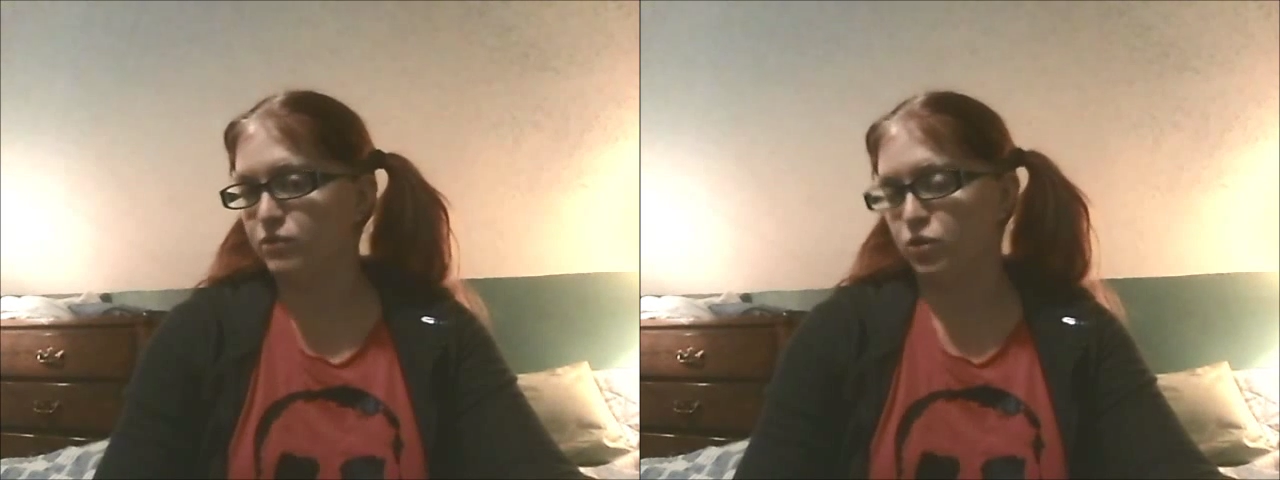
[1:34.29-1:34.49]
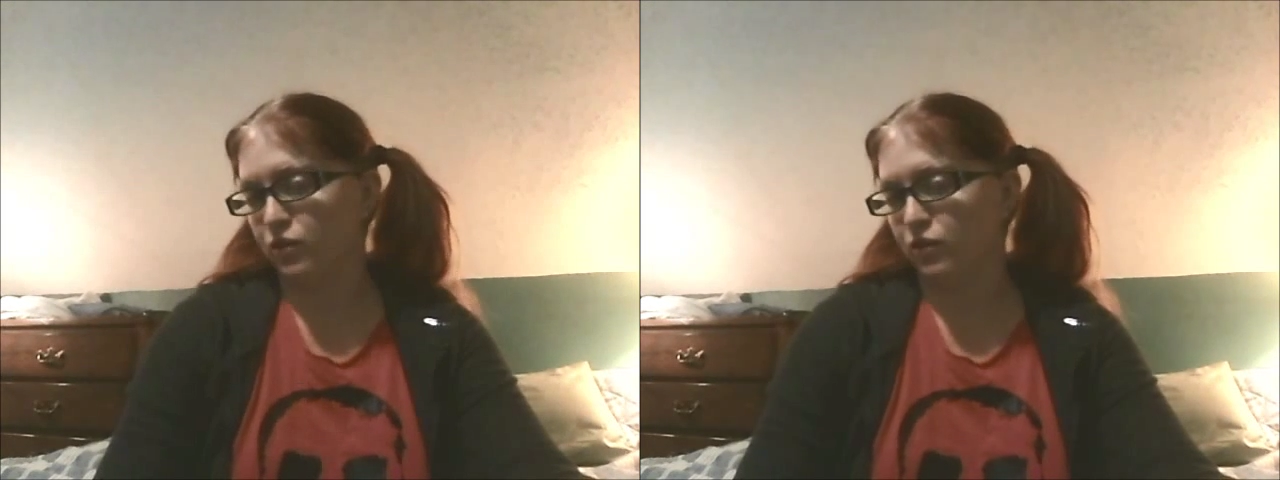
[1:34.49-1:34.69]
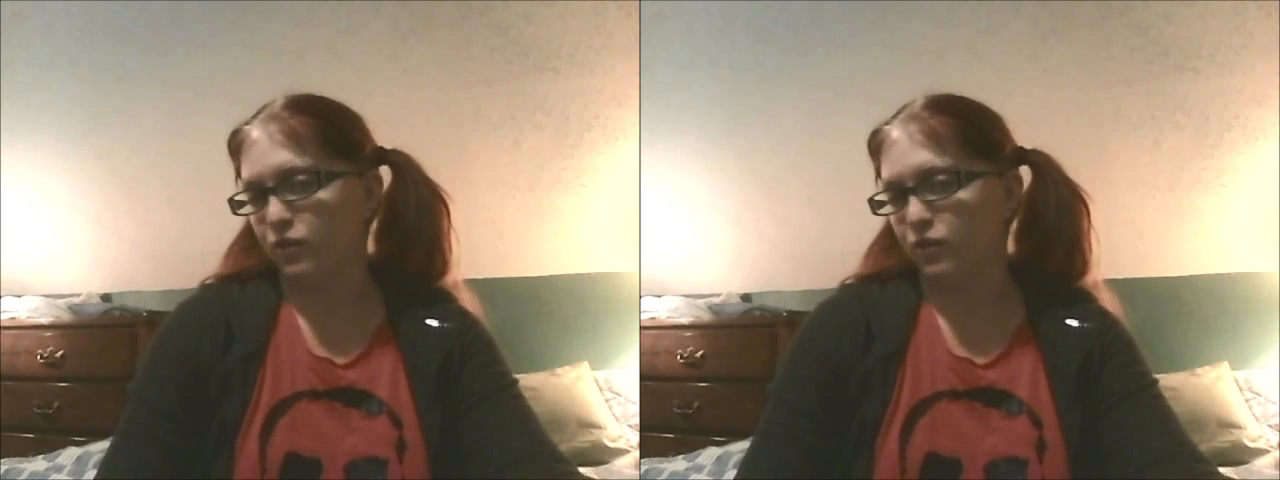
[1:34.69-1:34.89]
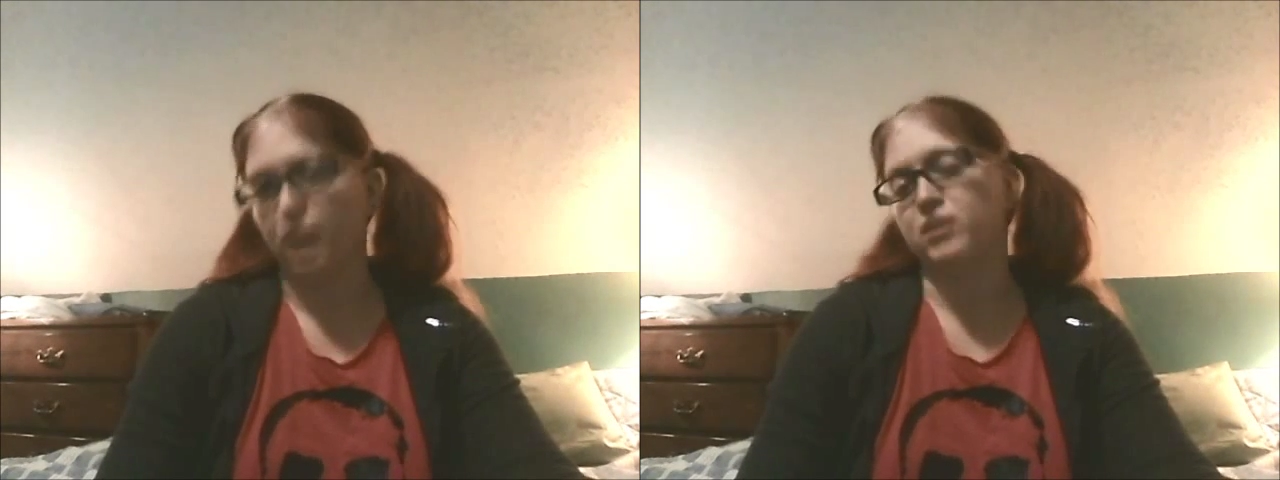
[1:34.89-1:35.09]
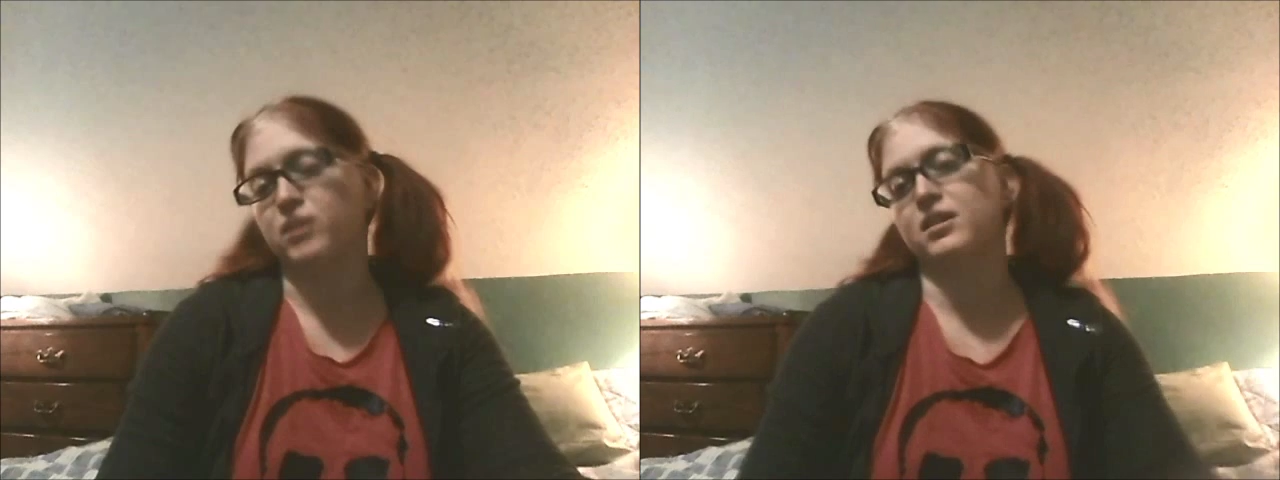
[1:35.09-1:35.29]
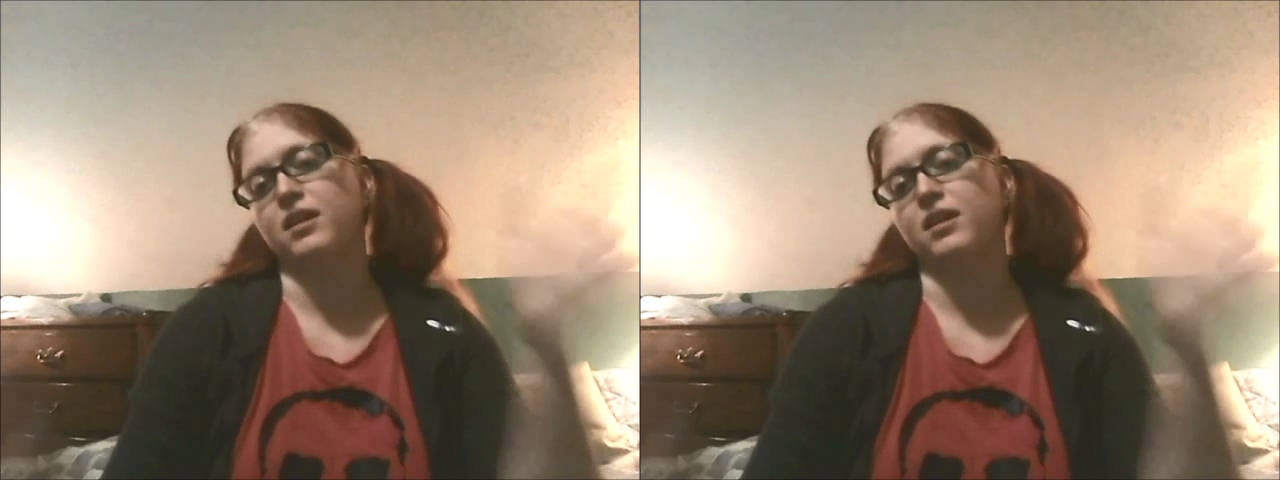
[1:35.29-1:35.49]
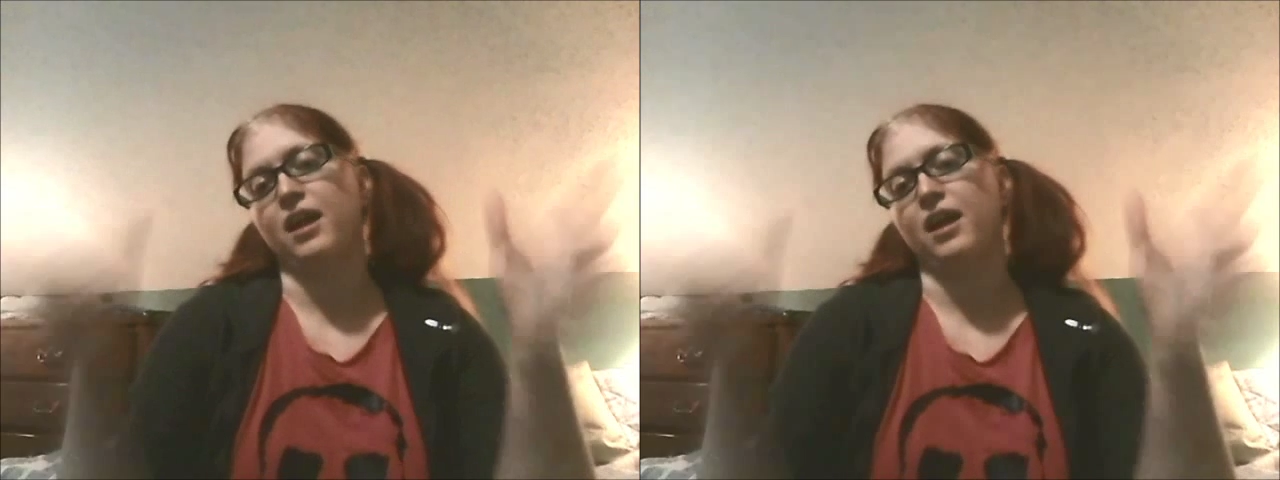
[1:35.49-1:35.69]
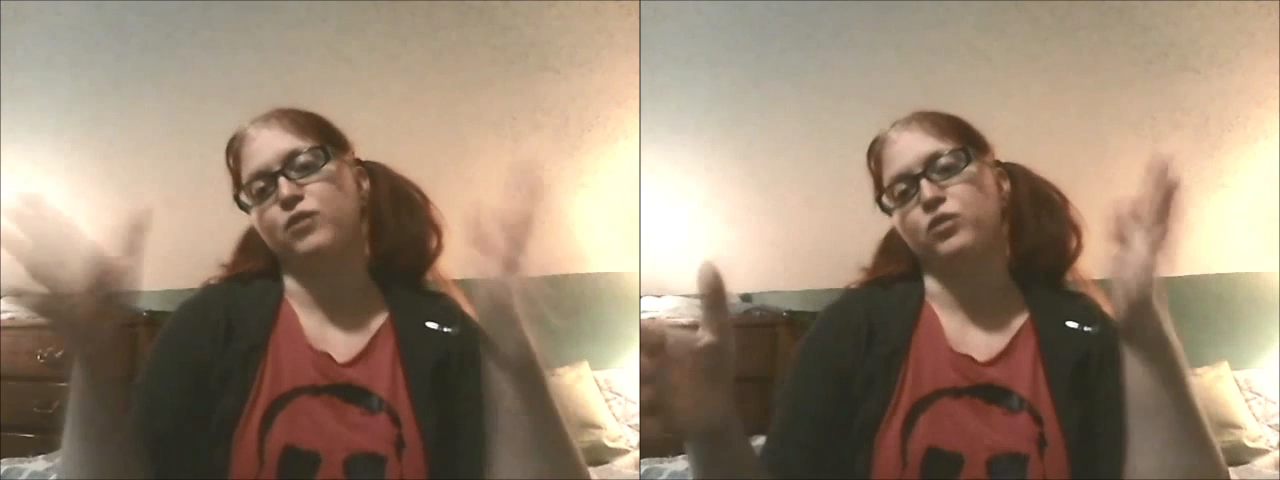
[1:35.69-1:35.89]
2 different fabrics and
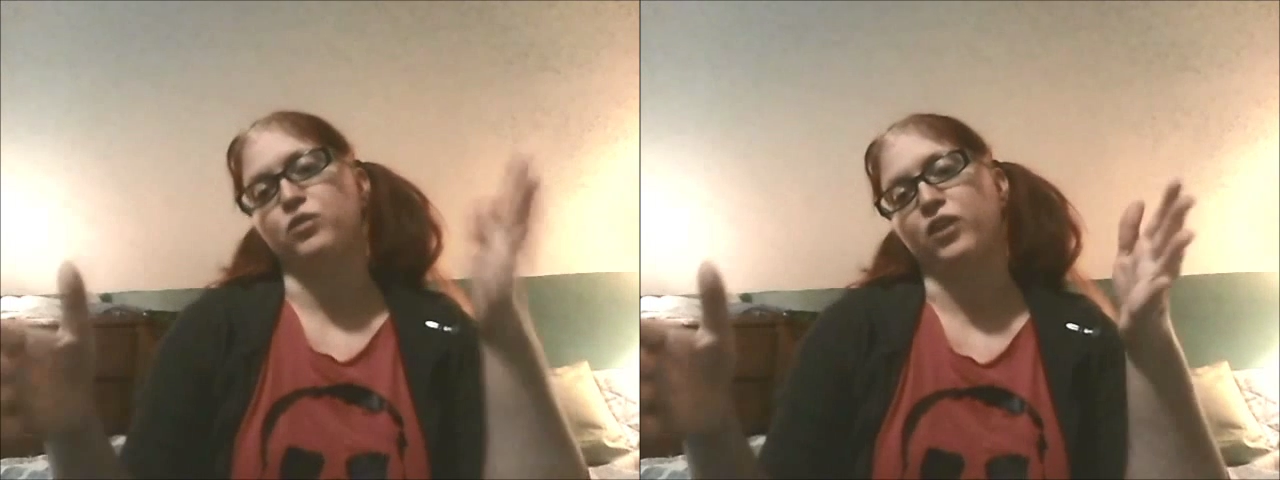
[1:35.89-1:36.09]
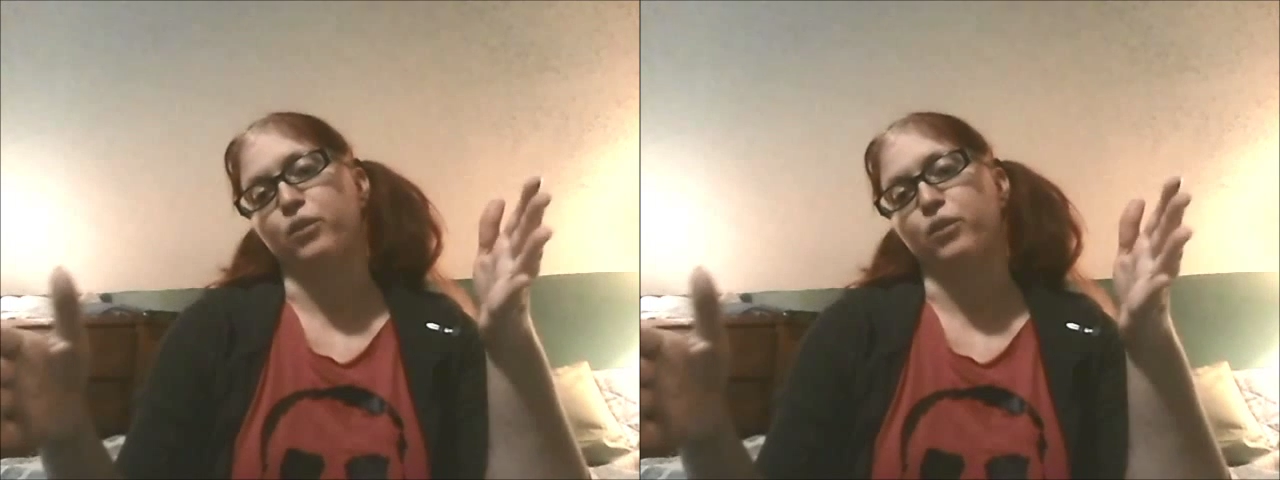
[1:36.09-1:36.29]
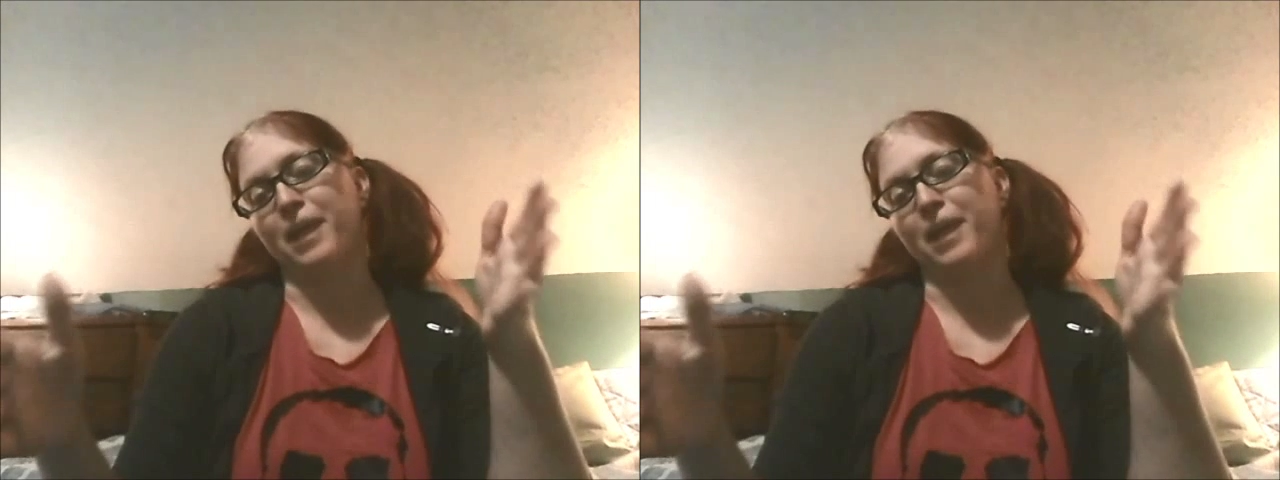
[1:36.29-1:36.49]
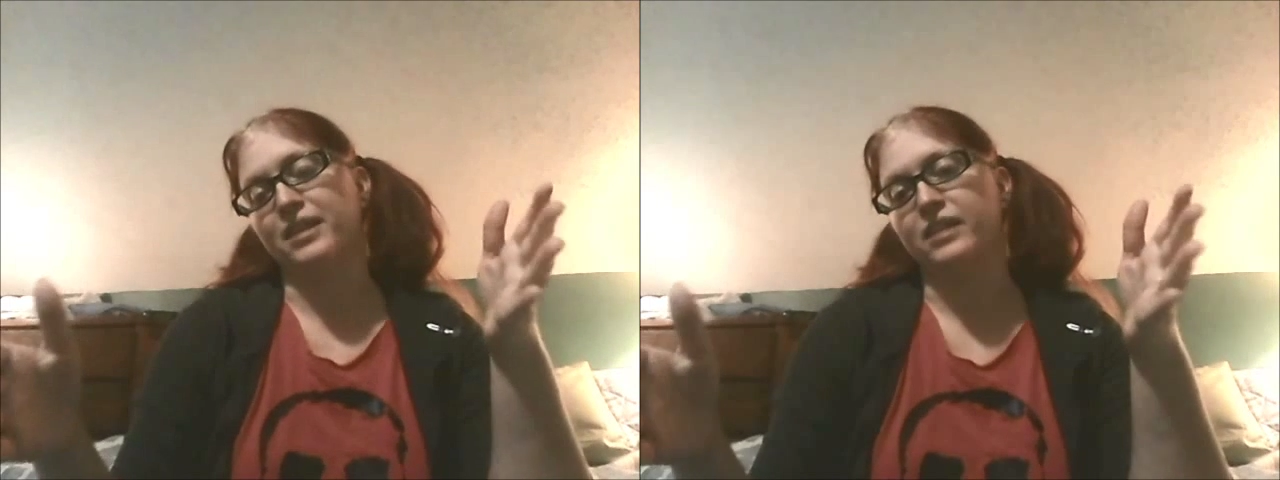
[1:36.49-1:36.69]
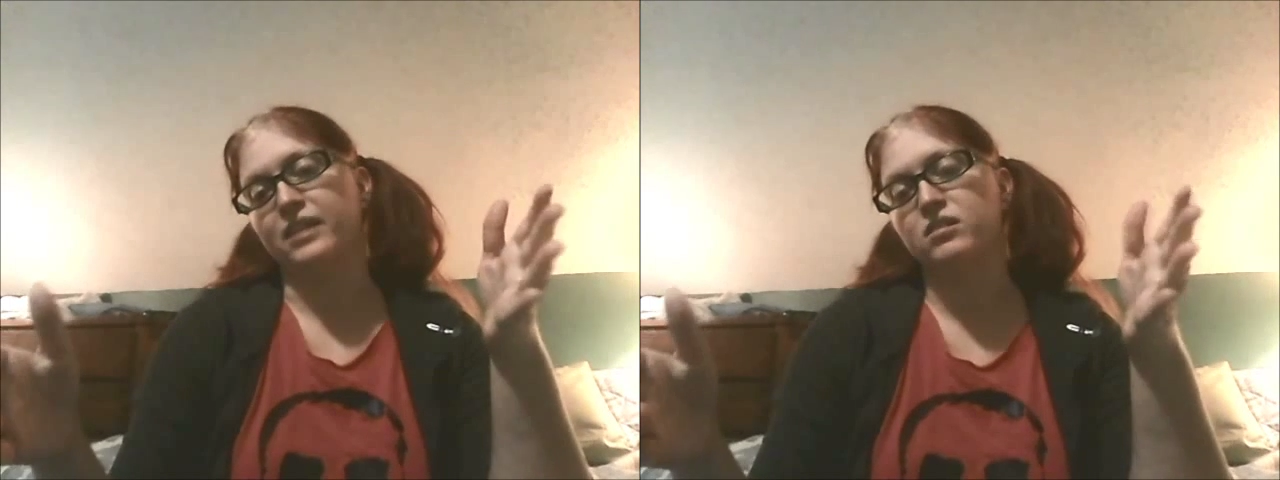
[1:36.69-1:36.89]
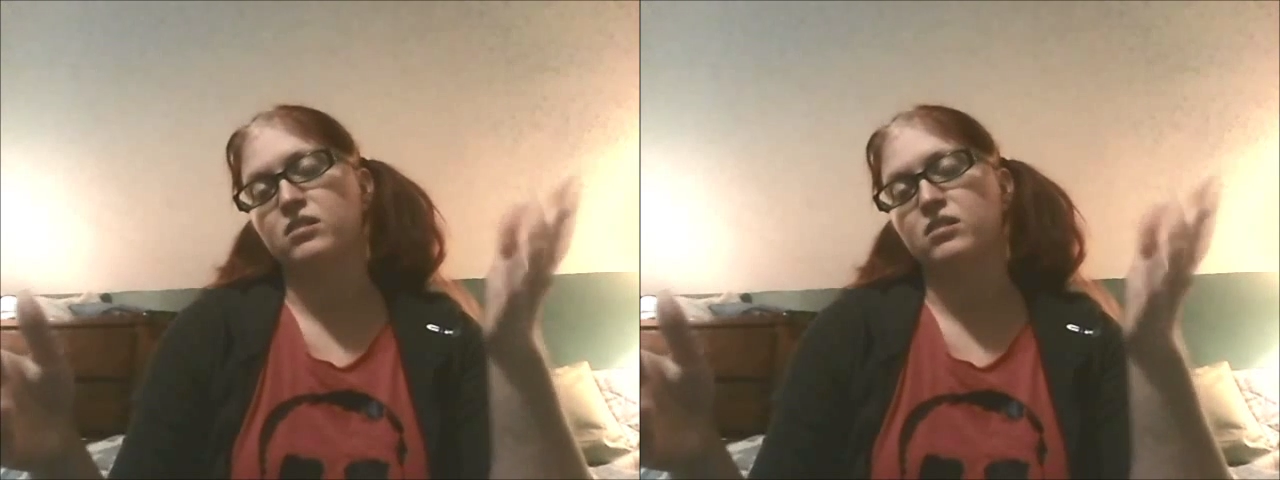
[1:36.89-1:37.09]
have 2 different color pant legs.